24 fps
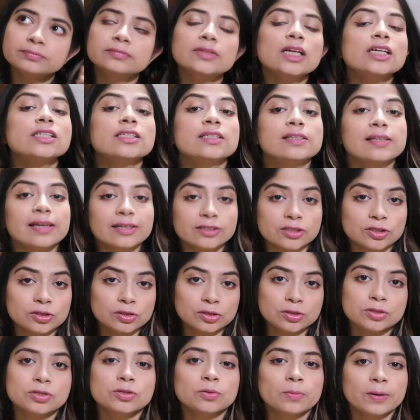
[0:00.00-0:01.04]
doesn't let you
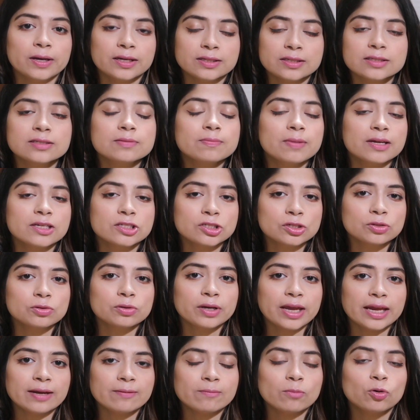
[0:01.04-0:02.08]
lose weight, it makes you
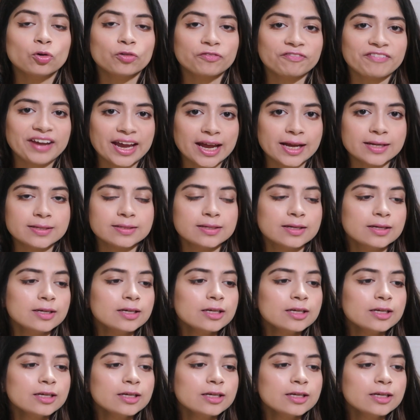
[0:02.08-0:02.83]
gain more fat.